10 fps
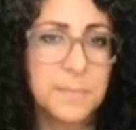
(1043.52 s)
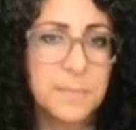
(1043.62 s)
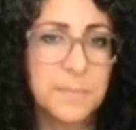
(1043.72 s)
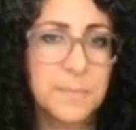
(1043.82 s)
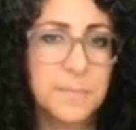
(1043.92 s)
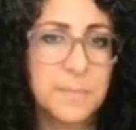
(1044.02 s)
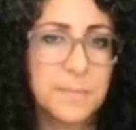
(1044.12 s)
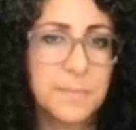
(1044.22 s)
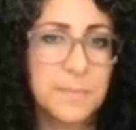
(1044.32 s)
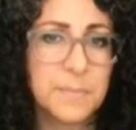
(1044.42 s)

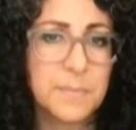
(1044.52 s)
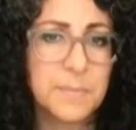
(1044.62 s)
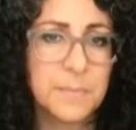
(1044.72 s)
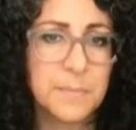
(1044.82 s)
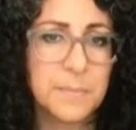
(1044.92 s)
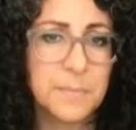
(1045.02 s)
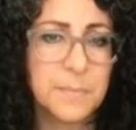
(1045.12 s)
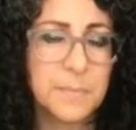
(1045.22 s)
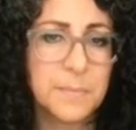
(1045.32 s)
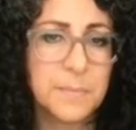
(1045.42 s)

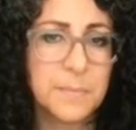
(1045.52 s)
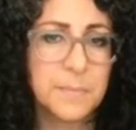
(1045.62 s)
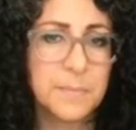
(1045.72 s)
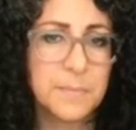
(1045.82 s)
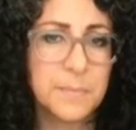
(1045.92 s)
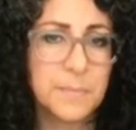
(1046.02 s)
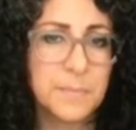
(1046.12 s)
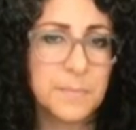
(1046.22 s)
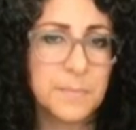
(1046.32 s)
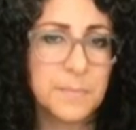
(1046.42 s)

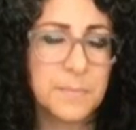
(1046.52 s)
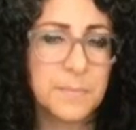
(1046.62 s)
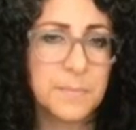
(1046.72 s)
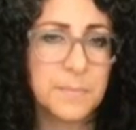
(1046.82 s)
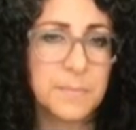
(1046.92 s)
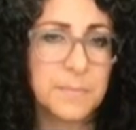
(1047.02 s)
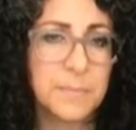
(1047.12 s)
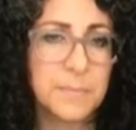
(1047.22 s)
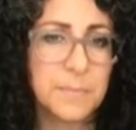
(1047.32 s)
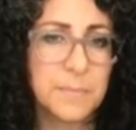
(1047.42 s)

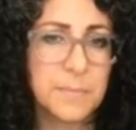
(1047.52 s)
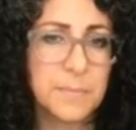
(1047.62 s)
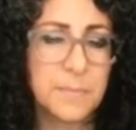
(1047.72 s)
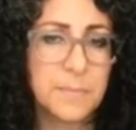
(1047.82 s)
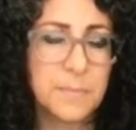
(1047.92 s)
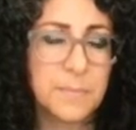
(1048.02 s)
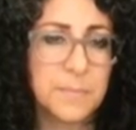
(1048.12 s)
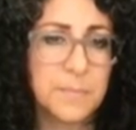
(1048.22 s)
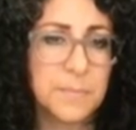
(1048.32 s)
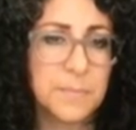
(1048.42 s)

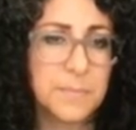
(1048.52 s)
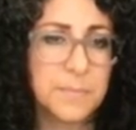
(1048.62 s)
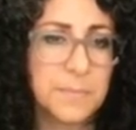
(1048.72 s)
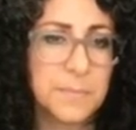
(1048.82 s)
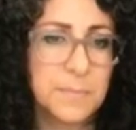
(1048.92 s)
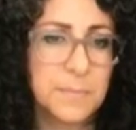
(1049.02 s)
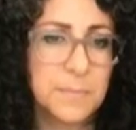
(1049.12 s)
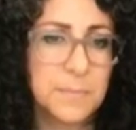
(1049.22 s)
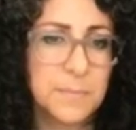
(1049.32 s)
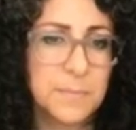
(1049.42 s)

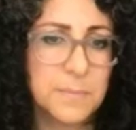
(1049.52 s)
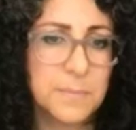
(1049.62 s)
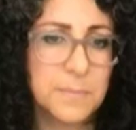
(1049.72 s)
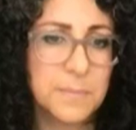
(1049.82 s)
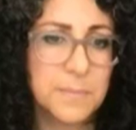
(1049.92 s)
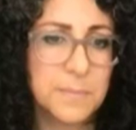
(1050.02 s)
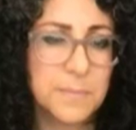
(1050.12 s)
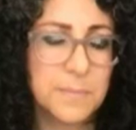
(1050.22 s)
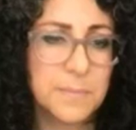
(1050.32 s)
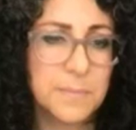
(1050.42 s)

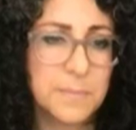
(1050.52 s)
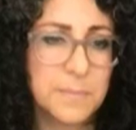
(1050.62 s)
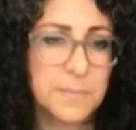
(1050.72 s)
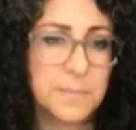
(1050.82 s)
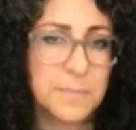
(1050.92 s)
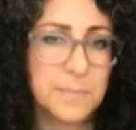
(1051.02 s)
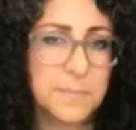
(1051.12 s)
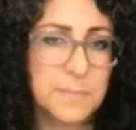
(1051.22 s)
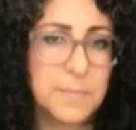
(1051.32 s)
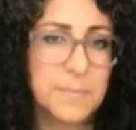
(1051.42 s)
This person isn't speaking.